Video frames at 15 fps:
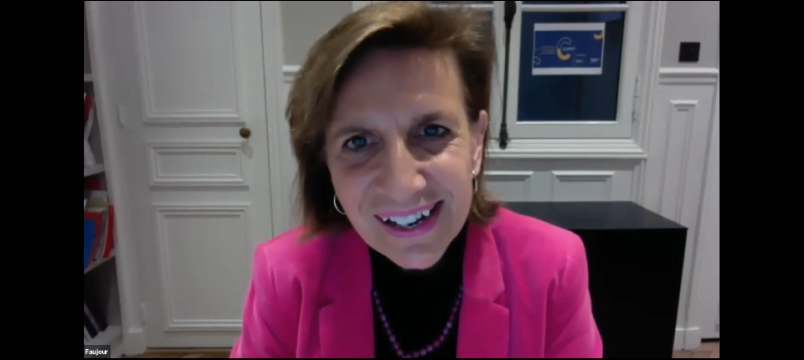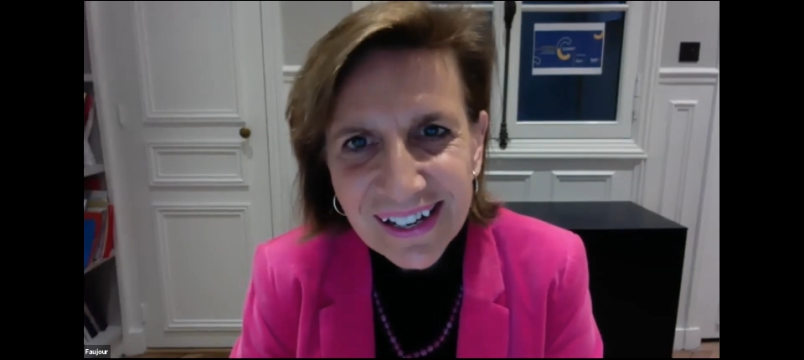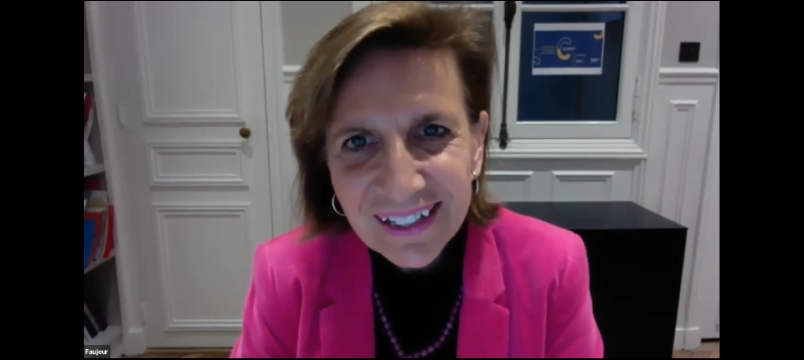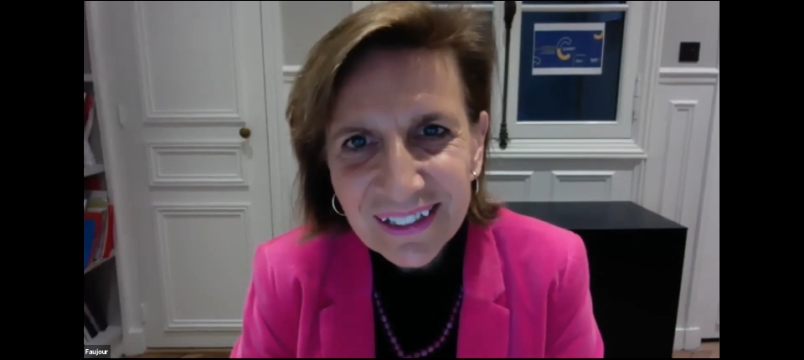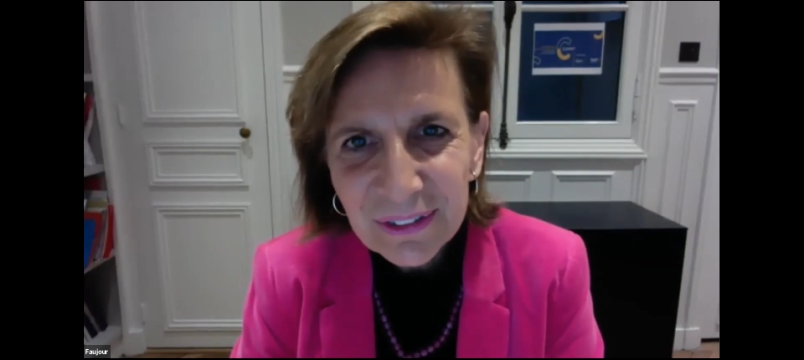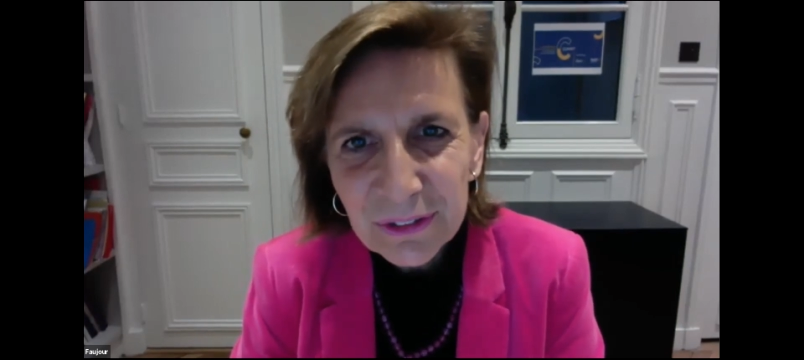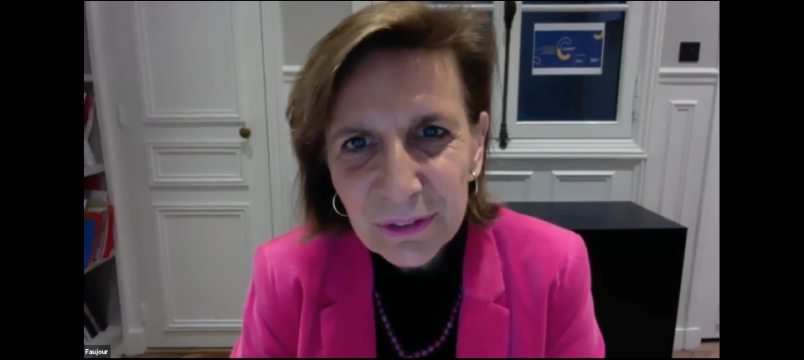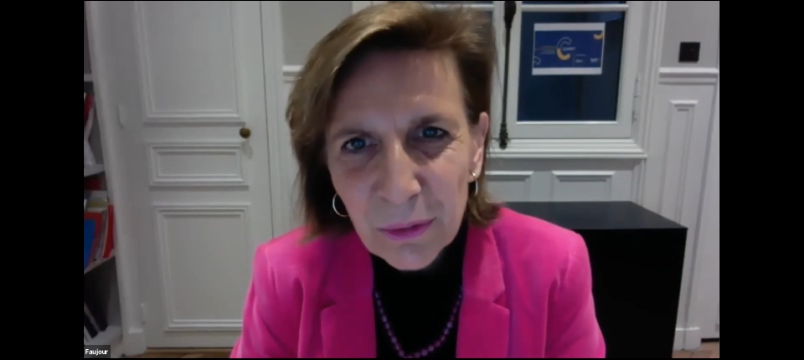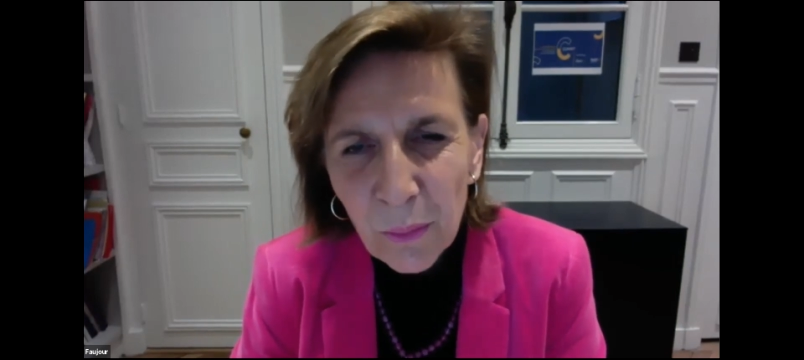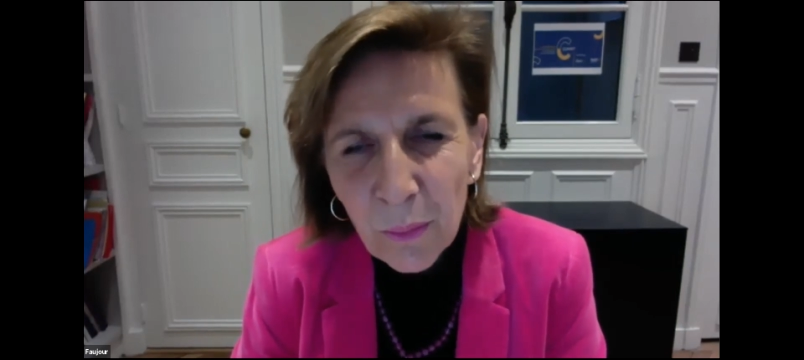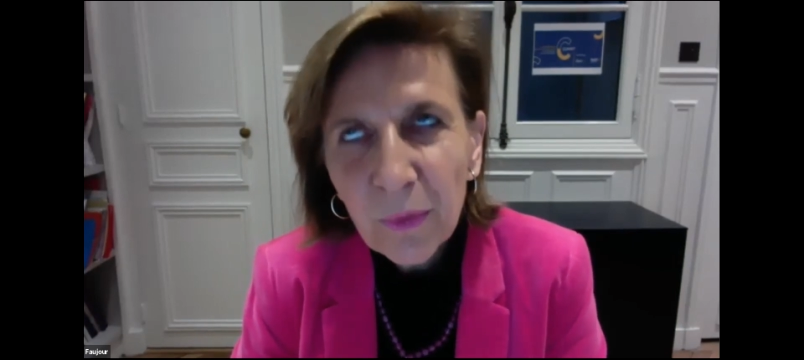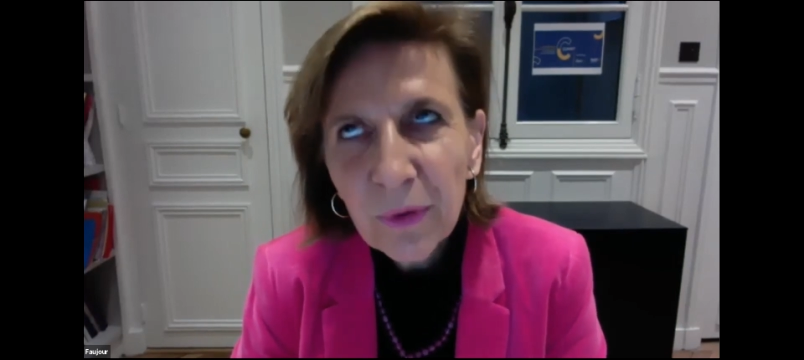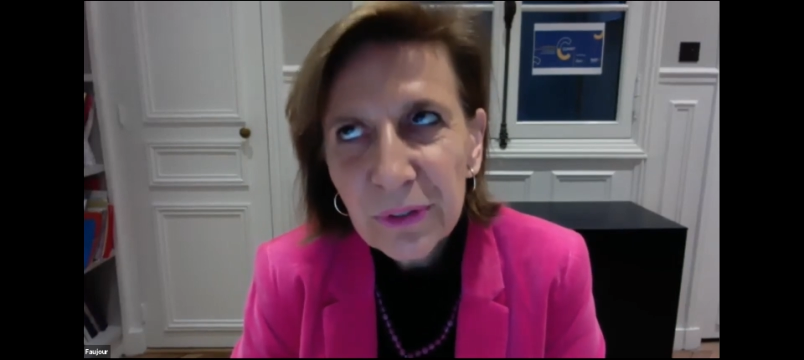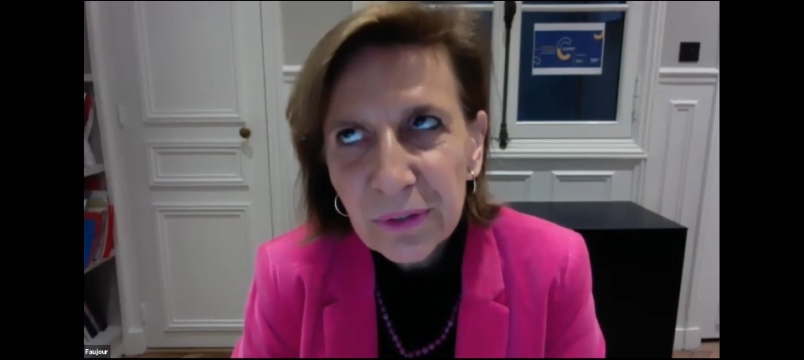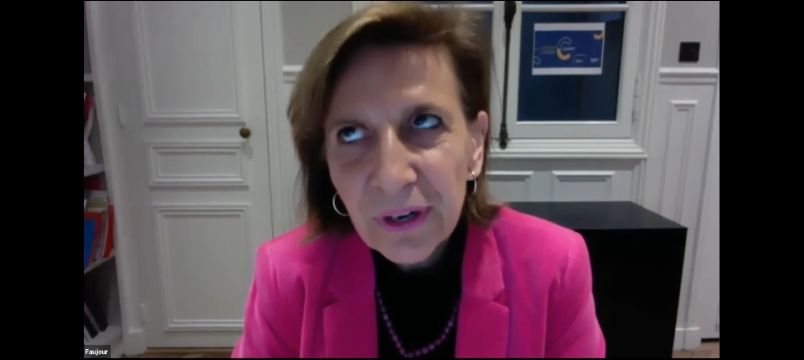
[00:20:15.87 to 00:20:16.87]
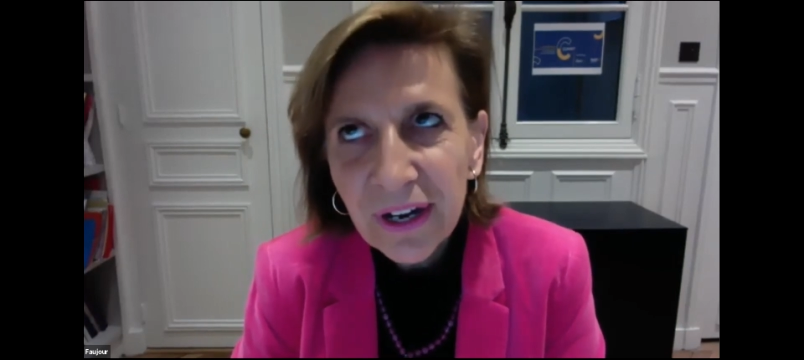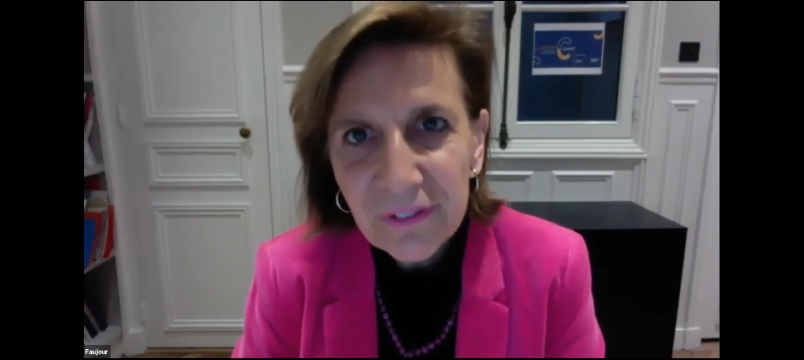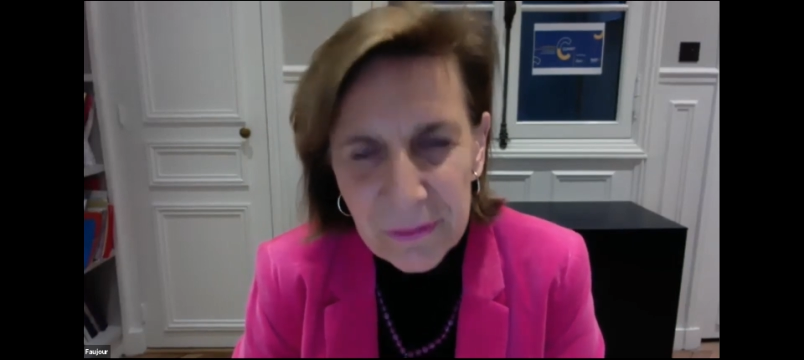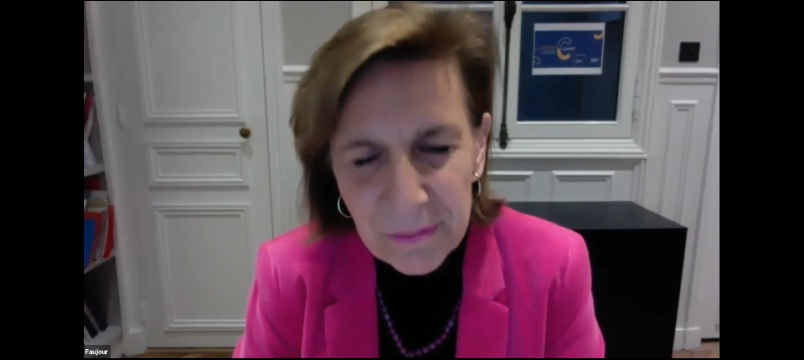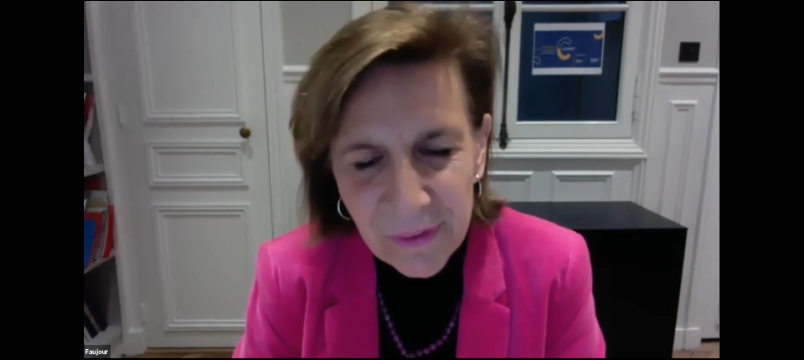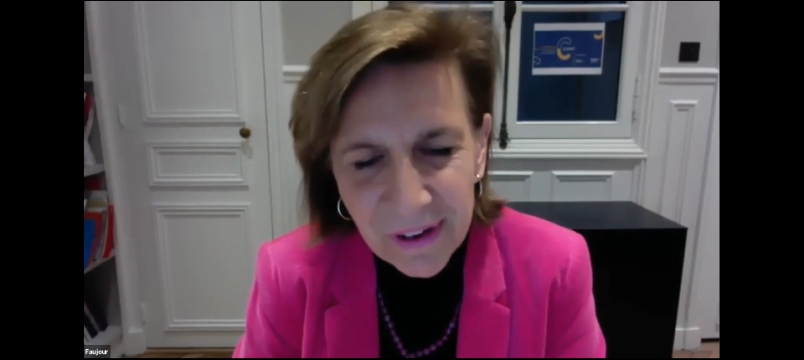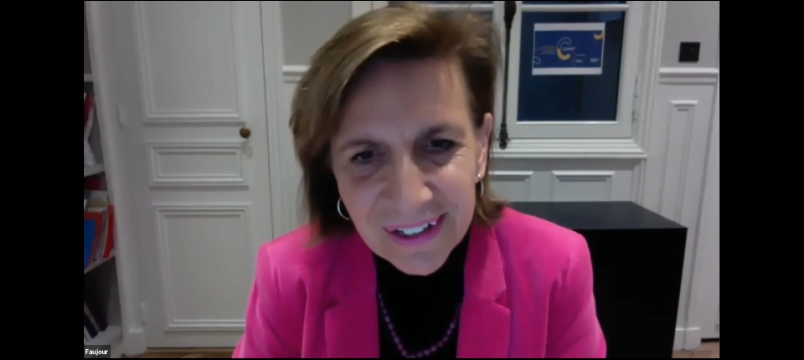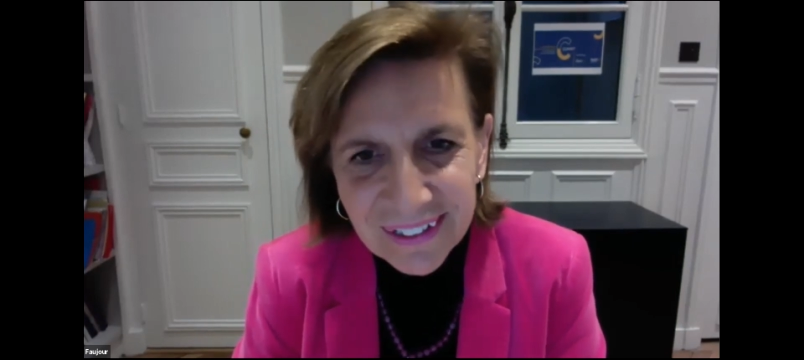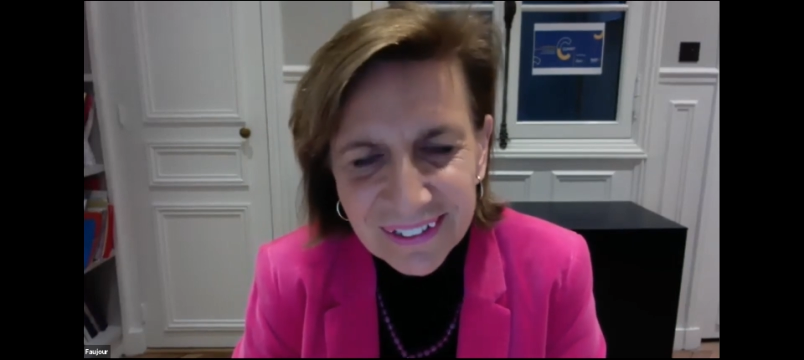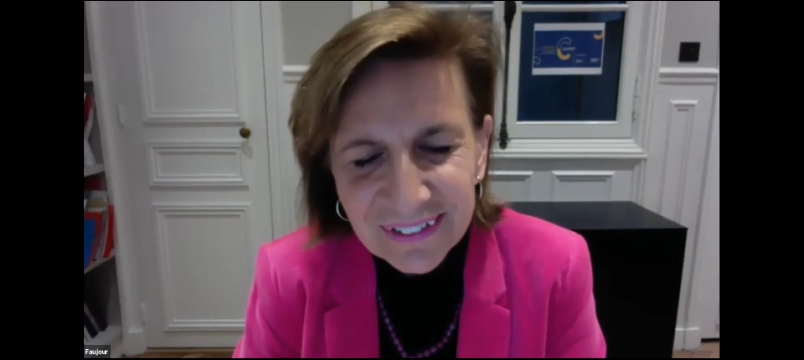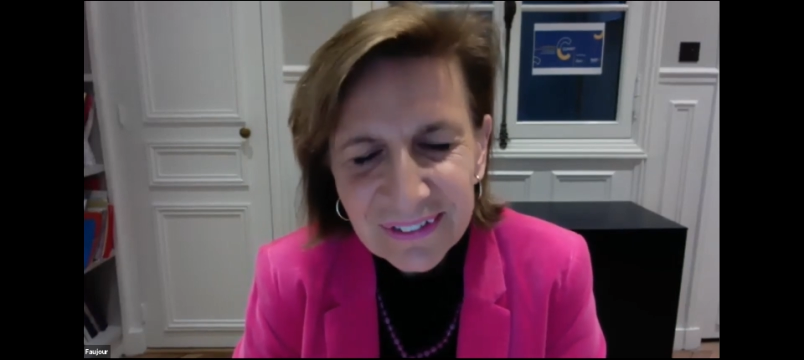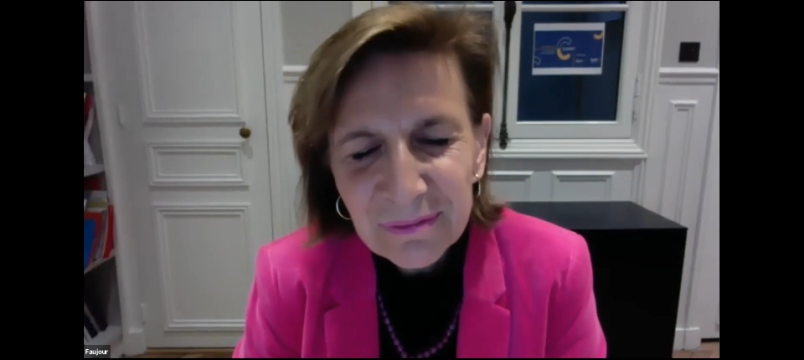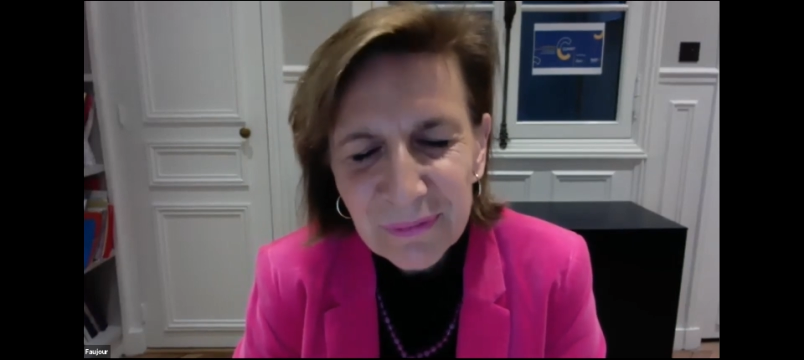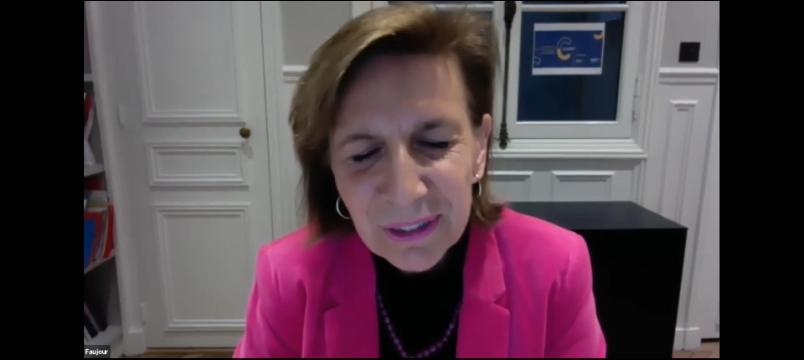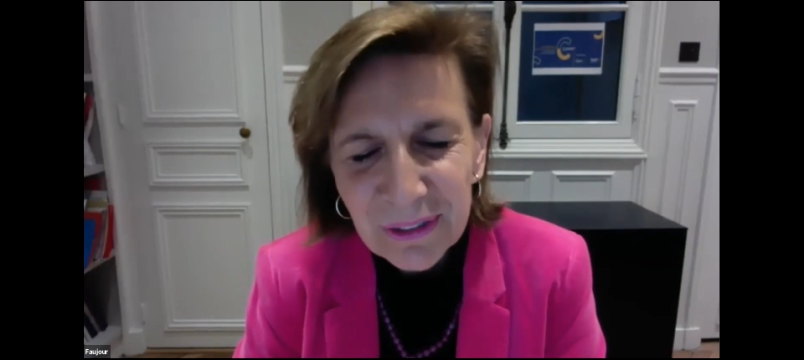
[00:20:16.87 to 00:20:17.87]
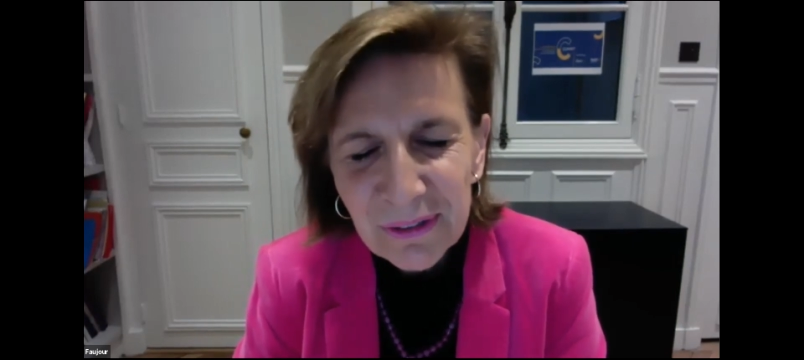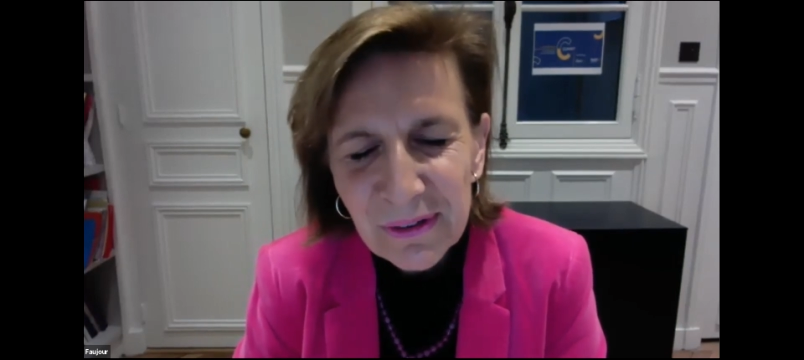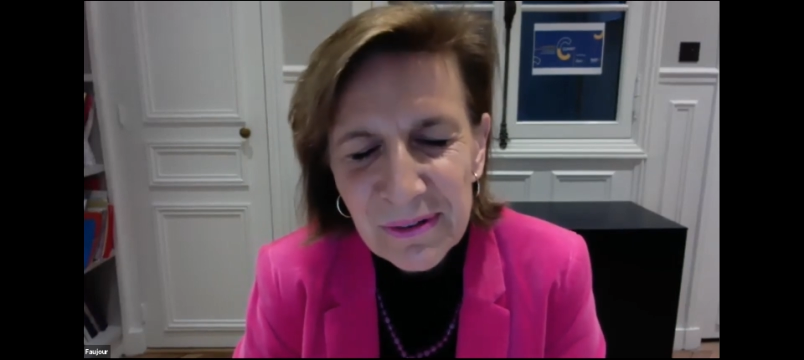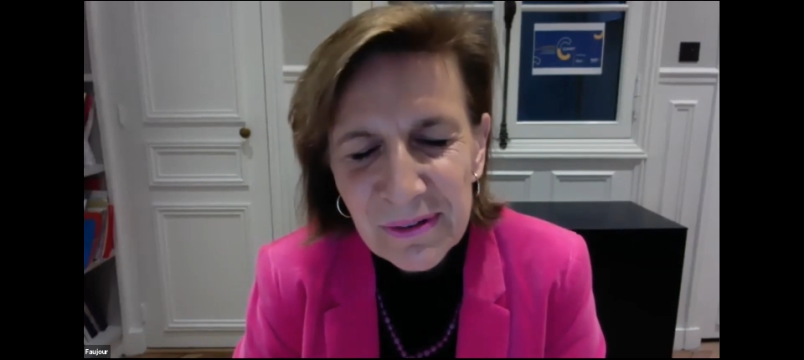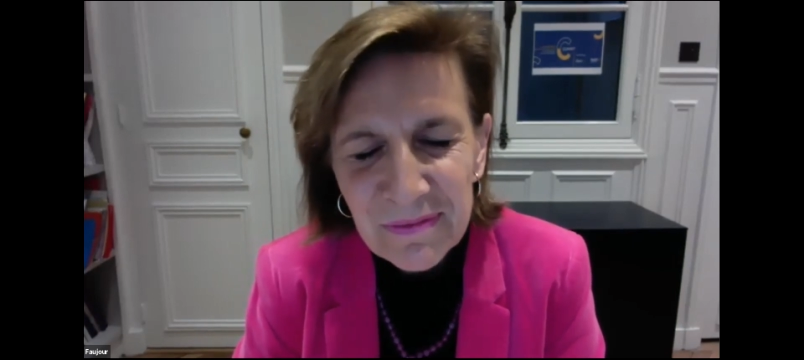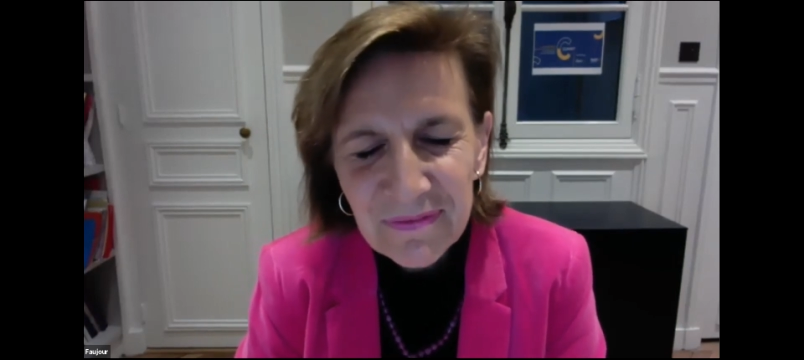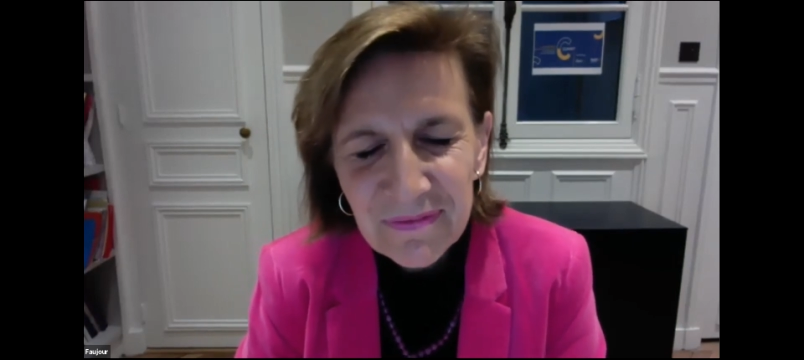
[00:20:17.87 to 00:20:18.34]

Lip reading: and would you have in mind, Margot?